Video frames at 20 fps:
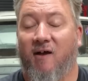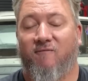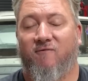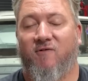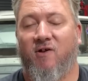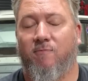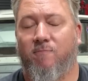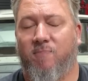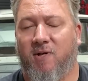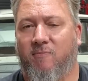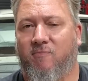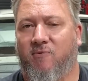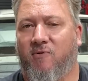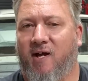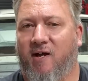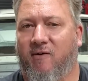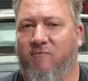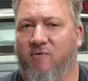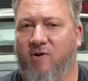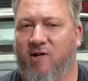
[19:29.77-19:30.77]
A few
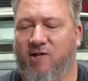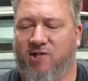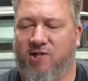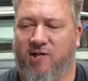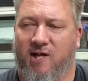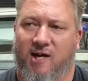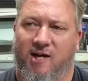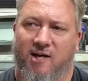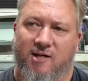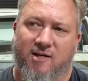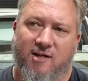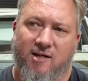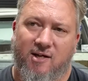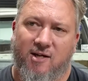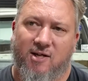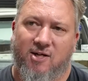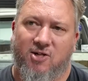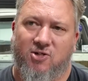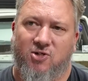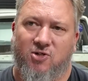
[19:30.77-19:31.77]
people have reached out
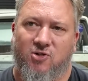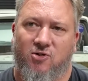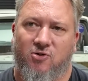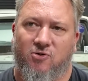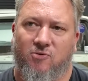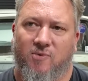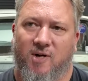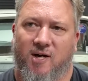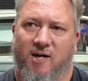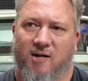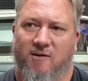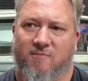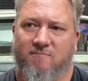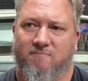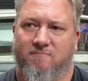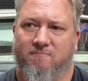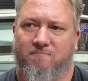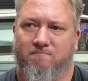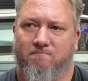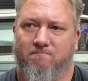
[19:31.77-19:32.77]

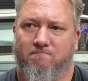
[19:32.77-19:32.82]
to